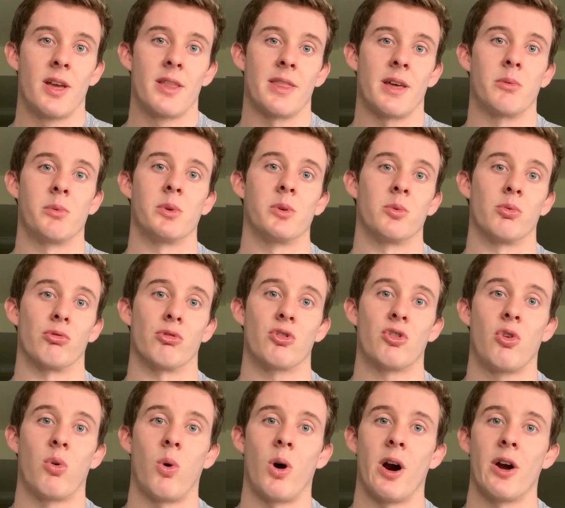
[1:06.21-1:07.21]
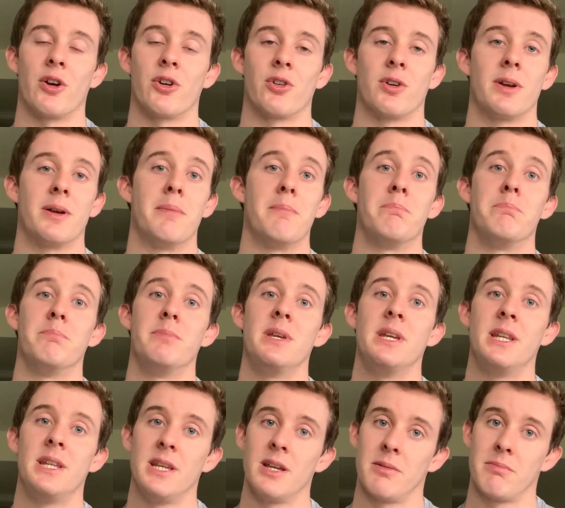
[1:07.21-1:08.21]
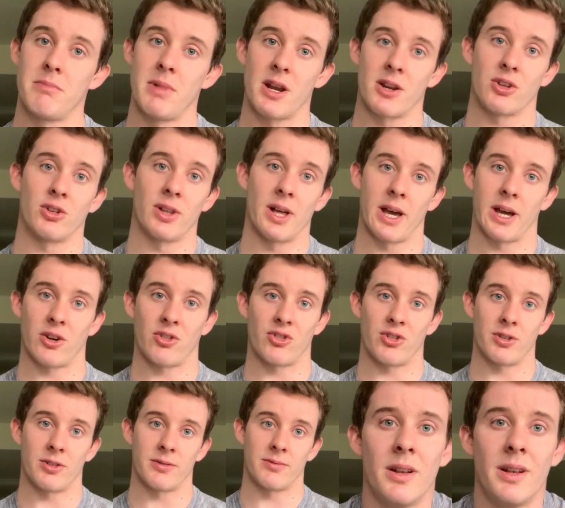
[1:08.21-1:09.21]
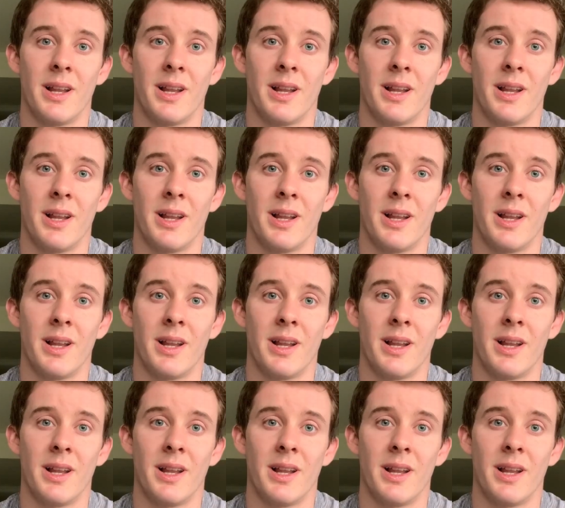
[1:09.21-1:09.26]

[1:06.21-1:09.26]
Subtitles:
that would require immediate medical action.